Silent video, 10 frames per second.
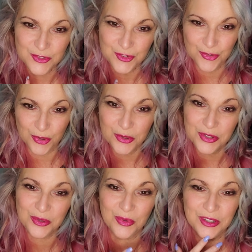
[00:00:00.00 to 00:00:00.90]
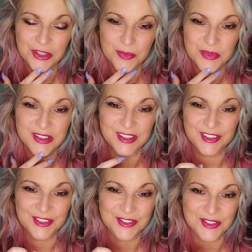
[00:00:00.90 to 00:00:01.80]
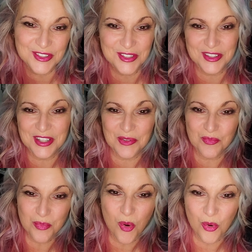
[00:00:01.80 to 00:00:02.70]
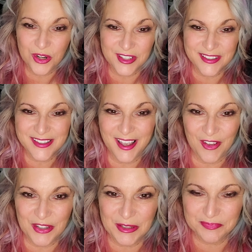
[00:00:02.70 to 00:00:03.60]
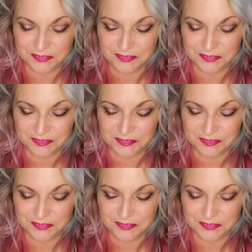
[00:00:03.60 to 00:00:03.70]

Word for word: truly 100% understood the importance of it.